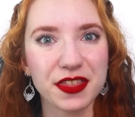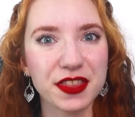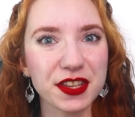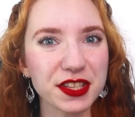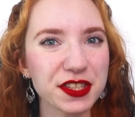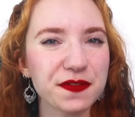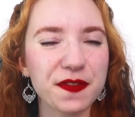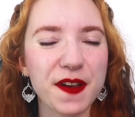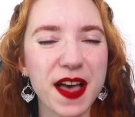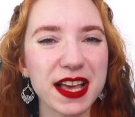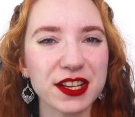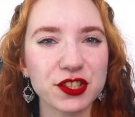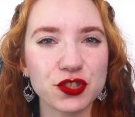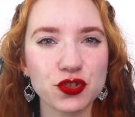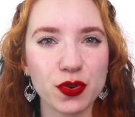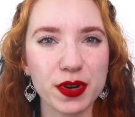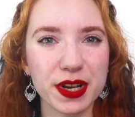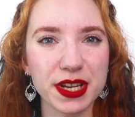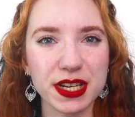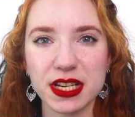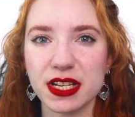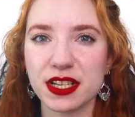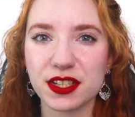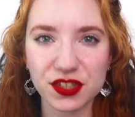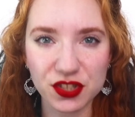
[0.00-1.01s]
this
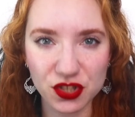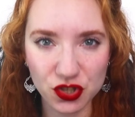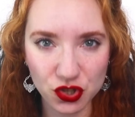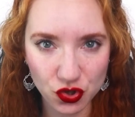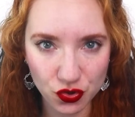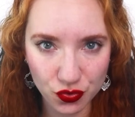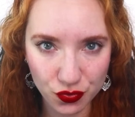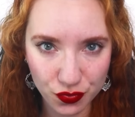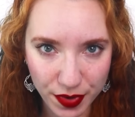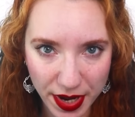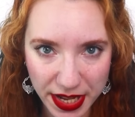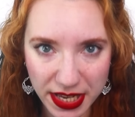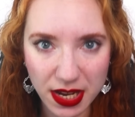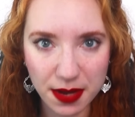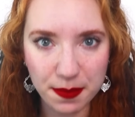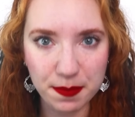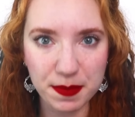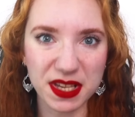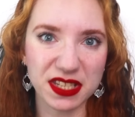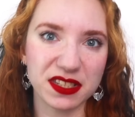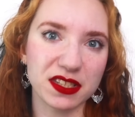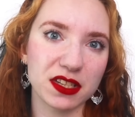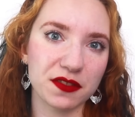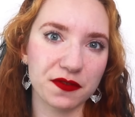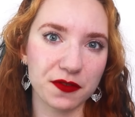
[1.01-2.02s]
factoid is straight-up
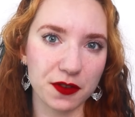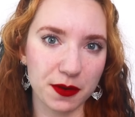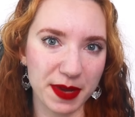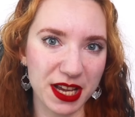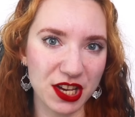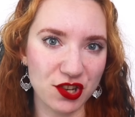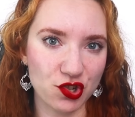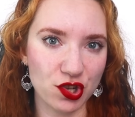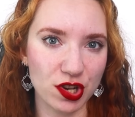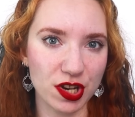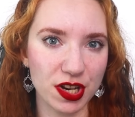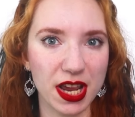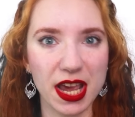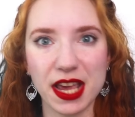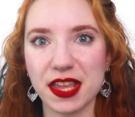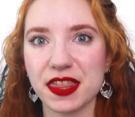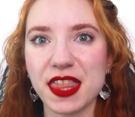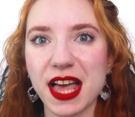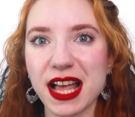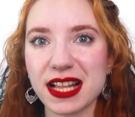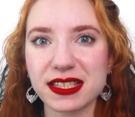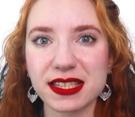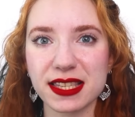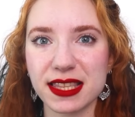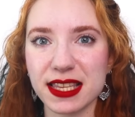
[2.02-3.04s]
misinformation,
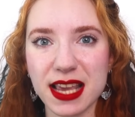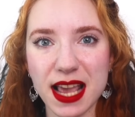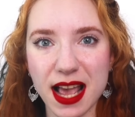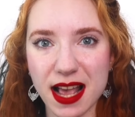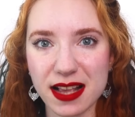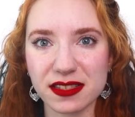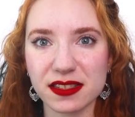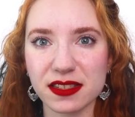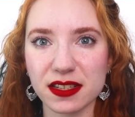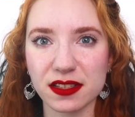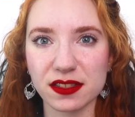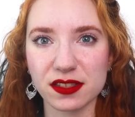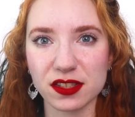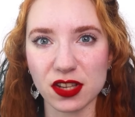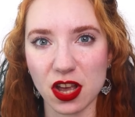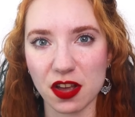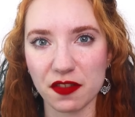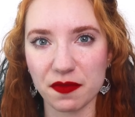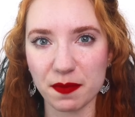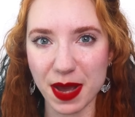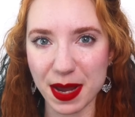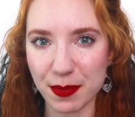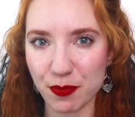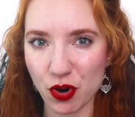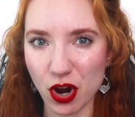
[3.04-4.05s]
and that's the essence
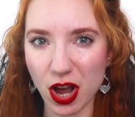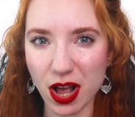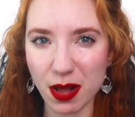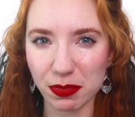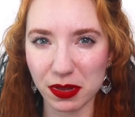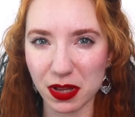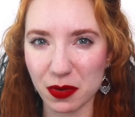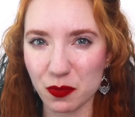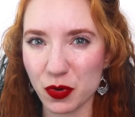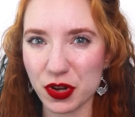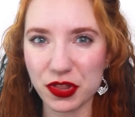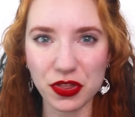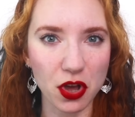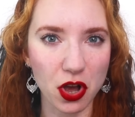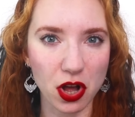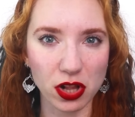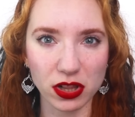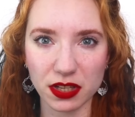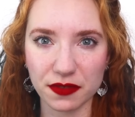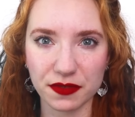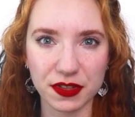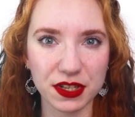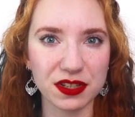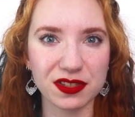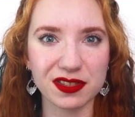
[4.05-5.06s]
of my problem with
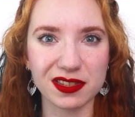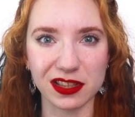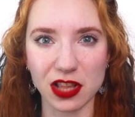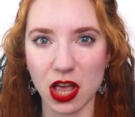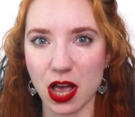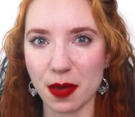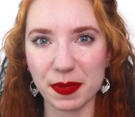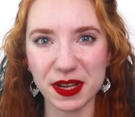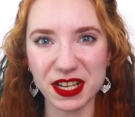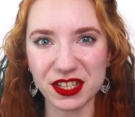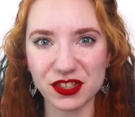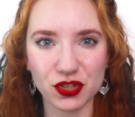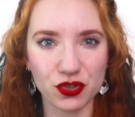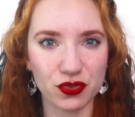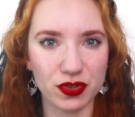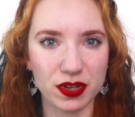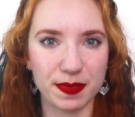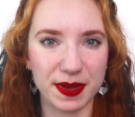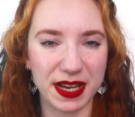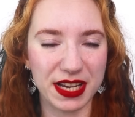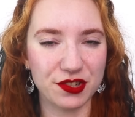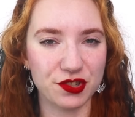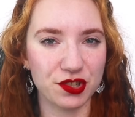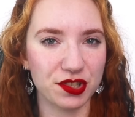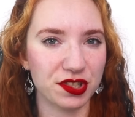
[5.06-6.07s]
all of these slop history
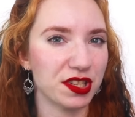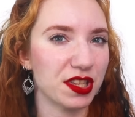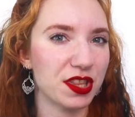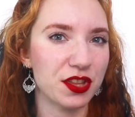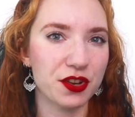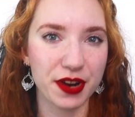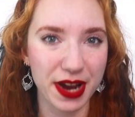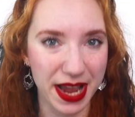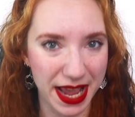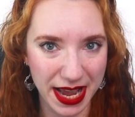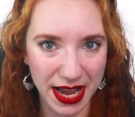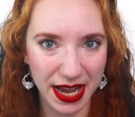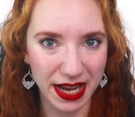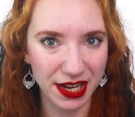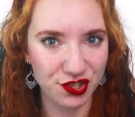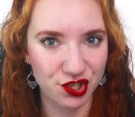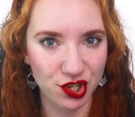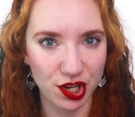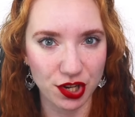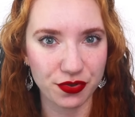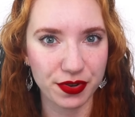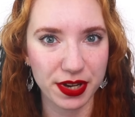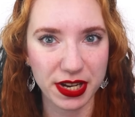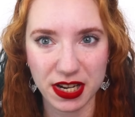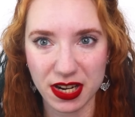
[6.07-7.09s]
pages and their
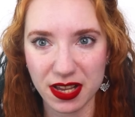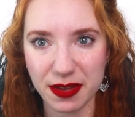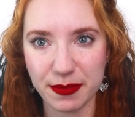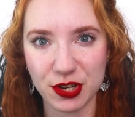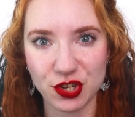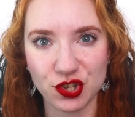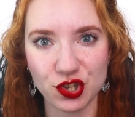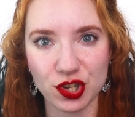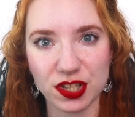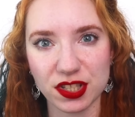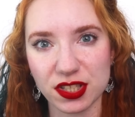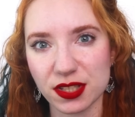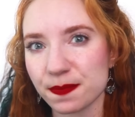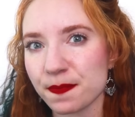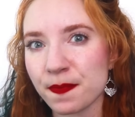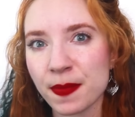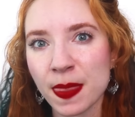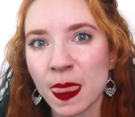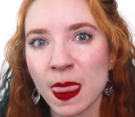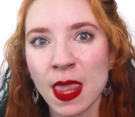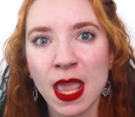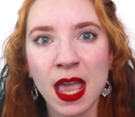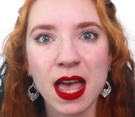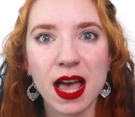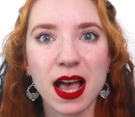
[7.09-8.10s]
AI-generated images.
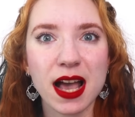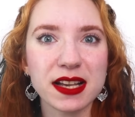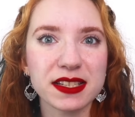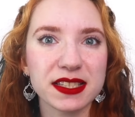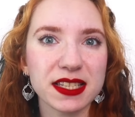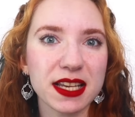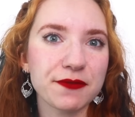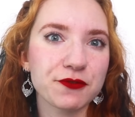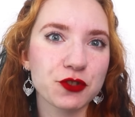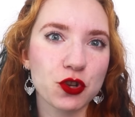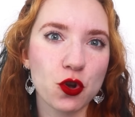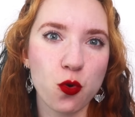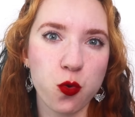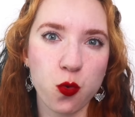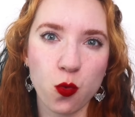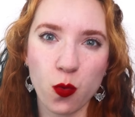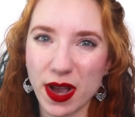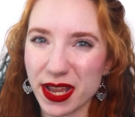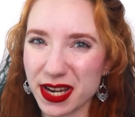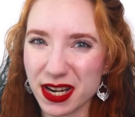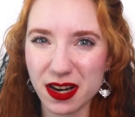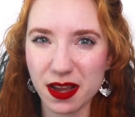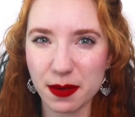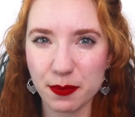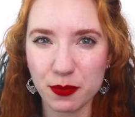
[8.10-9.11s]
I saved
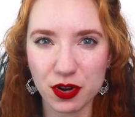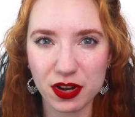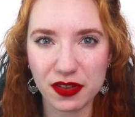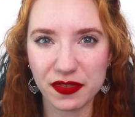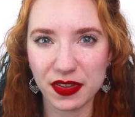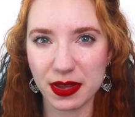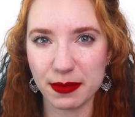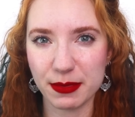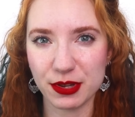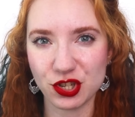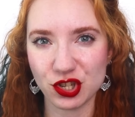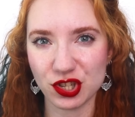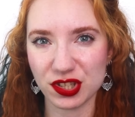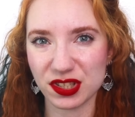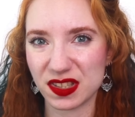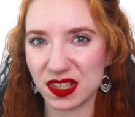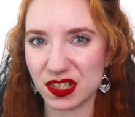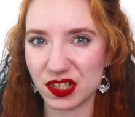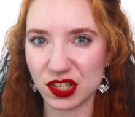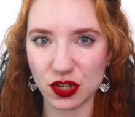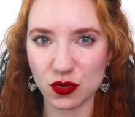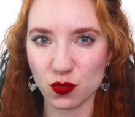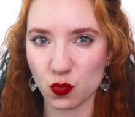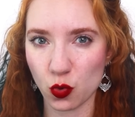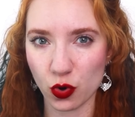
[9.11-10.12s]
quite a number of images
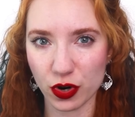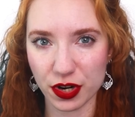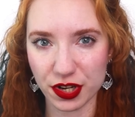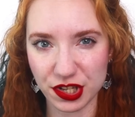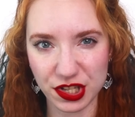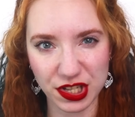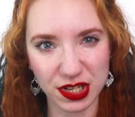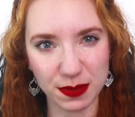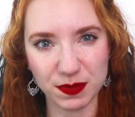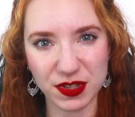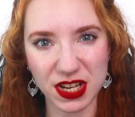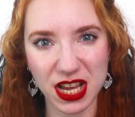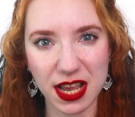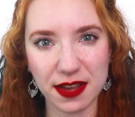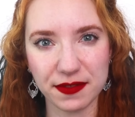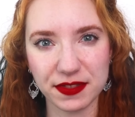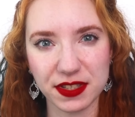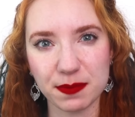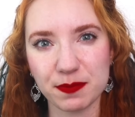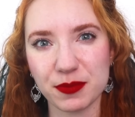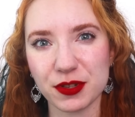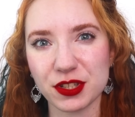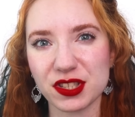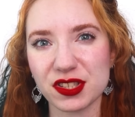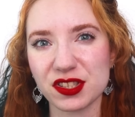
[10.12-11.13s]
that didn't warrant deep
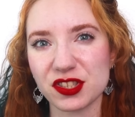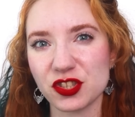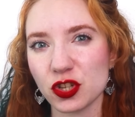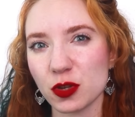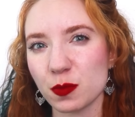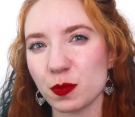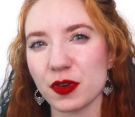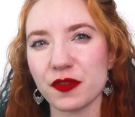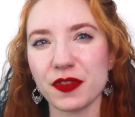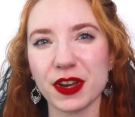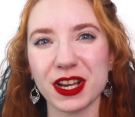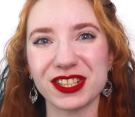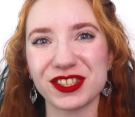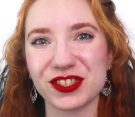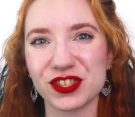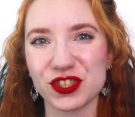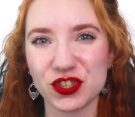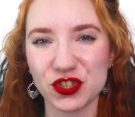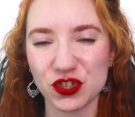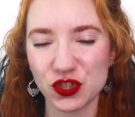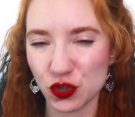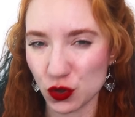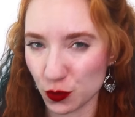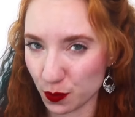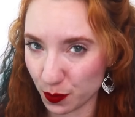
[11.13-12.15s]
dives, but still provide
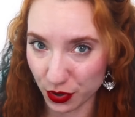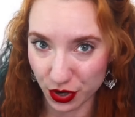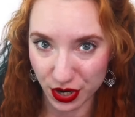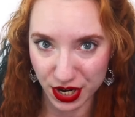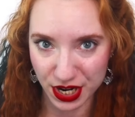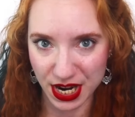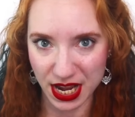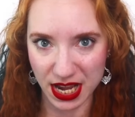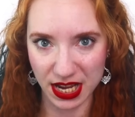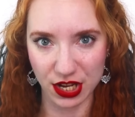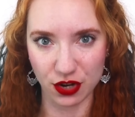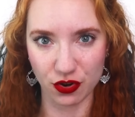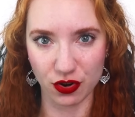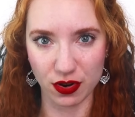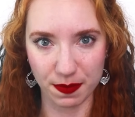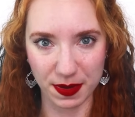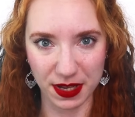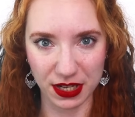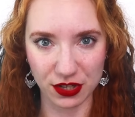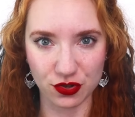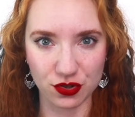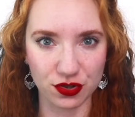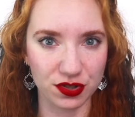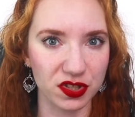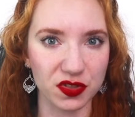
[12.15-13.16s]
super inaccurate
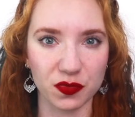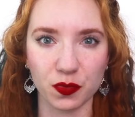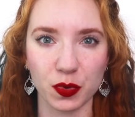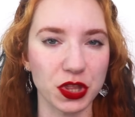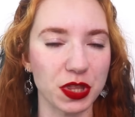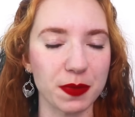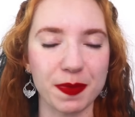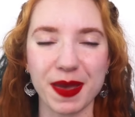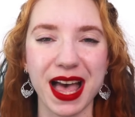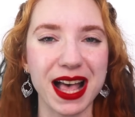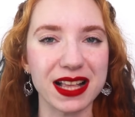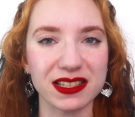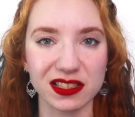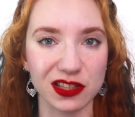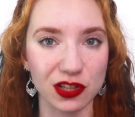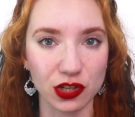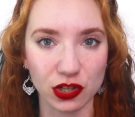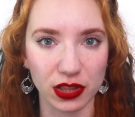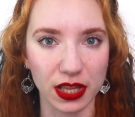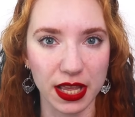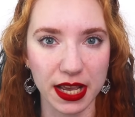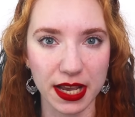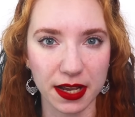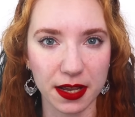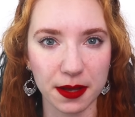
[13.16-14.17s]
pictures of what the past
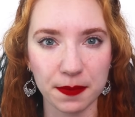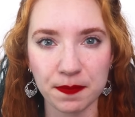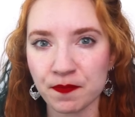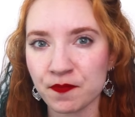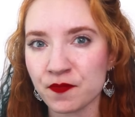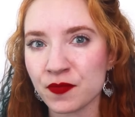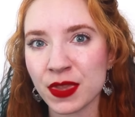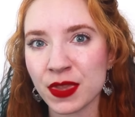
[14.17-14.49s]
looked like.